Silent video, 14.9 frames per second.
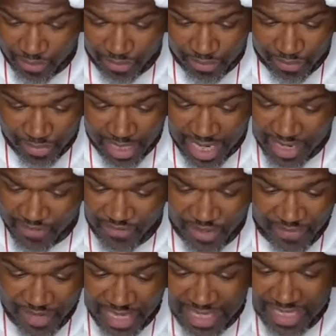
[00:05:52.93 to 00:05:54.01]
10 to
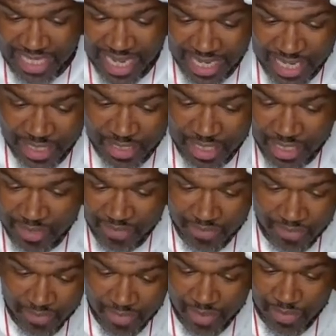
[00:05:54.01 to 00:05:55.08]
15 seconds,
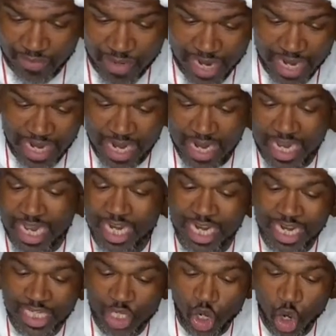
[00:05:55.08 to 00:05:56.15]
right? And it is
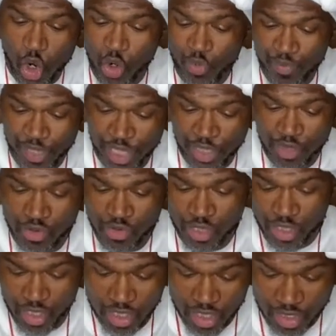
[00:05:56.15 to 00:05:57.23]
a cold peel.
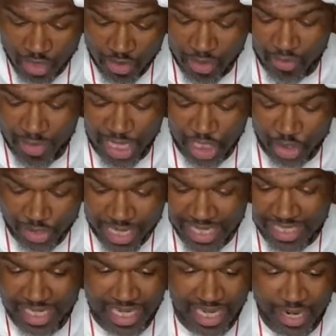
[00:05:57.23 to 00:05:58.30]
Make sure that's
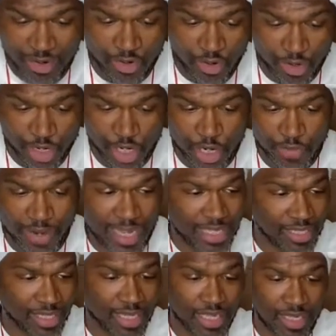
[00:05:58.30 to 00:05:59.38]
adhered on there
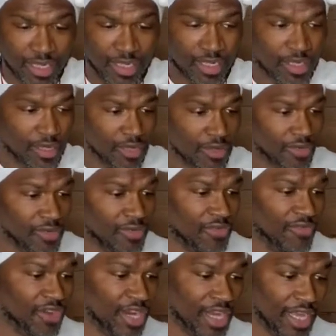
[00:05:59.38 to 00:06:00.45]
correctly.
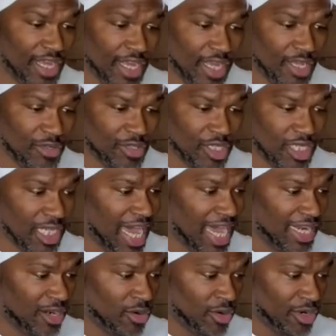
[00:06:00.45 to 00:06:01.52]
Slide it
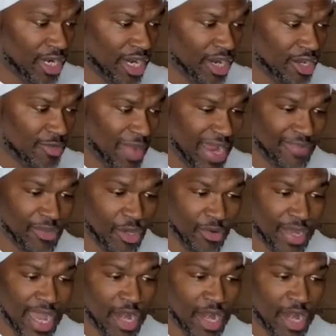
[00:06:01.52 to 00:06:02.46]
on there. You might have to go catty